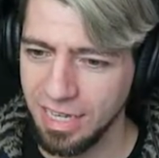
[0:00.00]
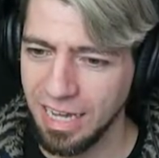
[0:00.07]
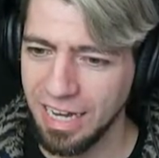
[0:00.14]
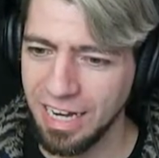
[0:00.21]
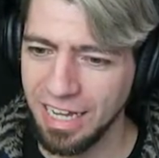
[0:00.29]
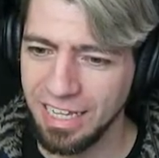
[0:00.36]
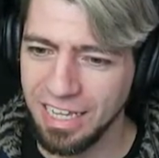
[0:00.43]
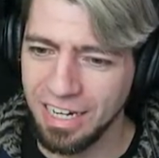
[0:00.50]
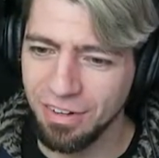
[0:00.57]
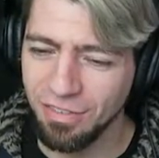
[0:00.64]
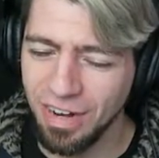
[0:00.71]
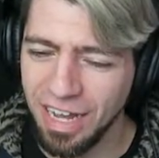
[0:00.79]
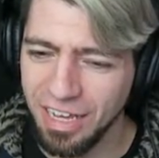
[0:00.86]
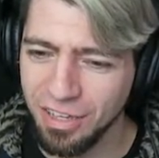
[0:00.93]
And I kind
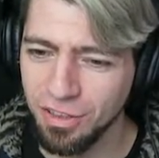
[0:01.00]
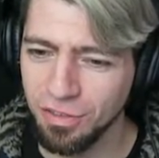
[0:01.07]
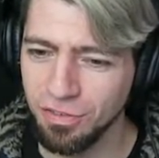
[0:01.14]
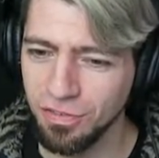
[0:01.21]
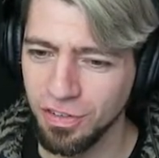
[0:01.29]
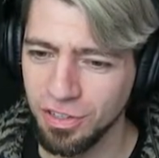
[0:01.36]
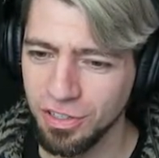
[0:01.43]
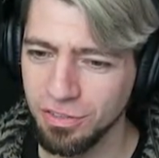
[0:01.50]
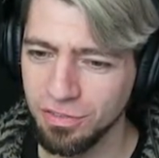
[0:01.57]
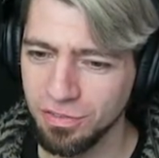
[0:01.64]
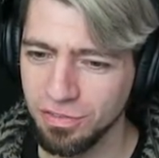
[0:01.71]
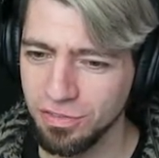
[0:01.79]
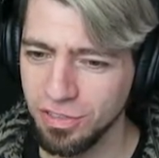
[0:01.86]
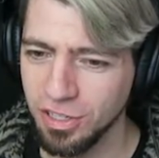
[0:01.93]
of like the fun
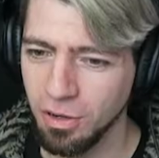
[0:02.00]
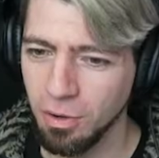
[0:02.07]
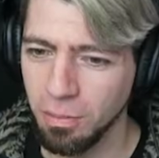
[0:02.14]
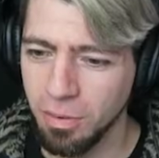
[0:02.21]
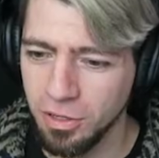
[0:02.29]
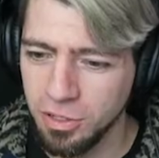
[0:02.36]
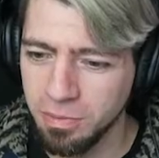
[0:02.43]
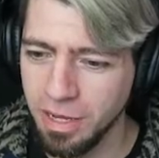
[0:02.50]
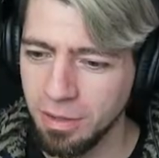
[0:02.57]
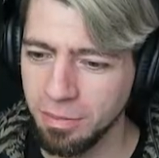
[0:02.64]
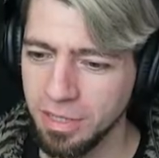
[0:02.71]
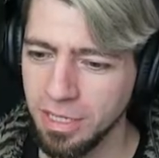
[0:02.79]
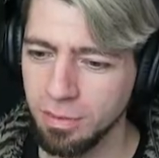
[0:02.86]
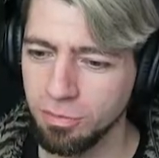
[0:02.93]
of, you know, a boss battle
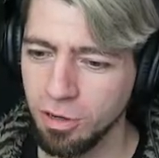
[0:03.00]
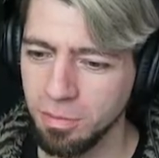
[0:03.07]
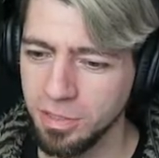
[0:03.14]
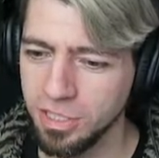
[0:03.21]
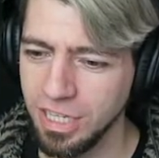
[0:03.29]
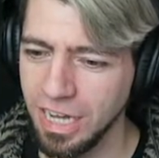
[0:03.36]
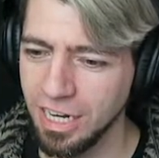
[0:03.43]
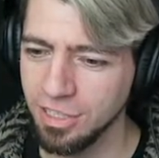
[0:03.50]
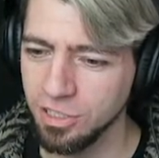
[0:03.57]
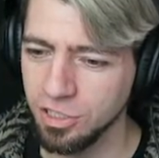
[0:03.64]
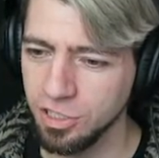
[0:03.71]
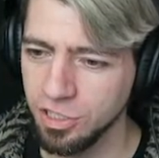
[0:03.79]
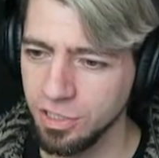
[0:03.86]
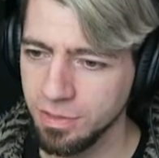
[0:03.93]
being a proper
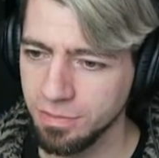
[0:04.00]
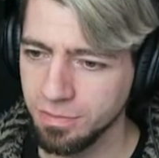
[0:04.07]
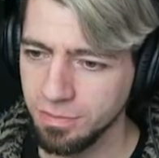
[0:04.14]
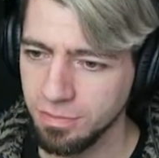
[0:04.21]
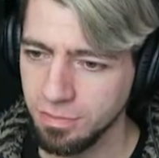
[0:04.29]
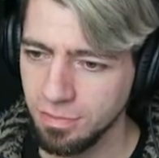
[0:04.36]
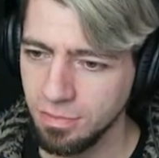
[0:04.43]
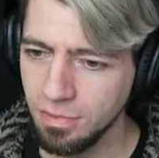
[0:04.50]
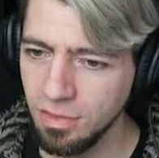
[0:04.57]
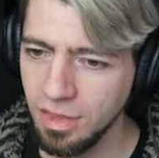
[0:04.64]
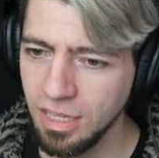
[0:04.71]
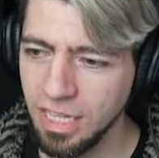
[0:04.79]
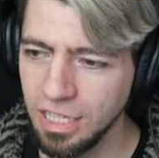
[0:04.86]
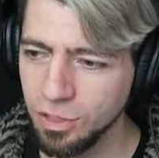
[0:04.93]
challenge.
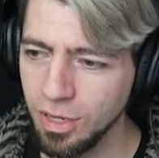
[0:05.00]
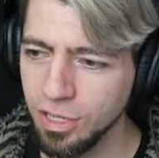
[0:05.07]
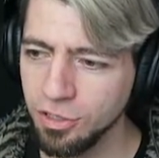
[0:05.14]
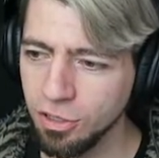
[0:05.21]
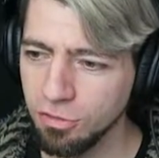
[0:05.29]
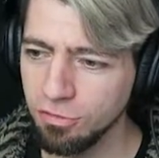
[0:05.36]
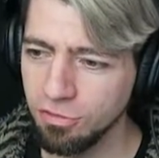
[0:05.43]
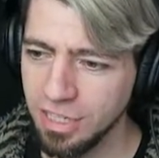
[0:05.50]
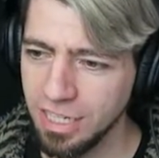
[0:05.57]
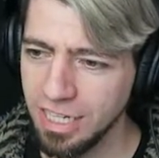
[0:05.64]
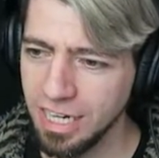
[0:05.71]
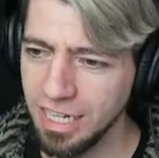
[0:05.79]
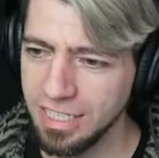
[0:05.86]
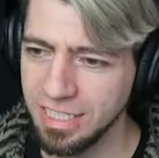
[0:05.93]
That's why I don't
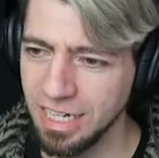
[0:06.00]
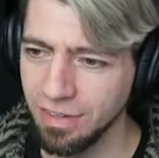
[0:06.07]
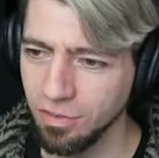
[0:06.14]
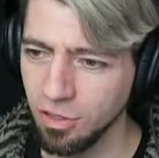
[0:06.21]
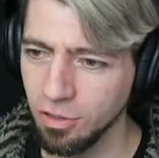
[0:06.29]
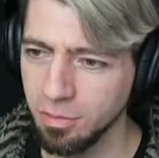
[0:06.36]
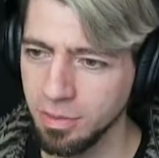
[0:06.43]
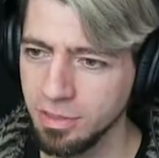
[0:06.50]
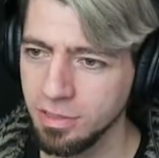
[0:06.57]
really like to level up,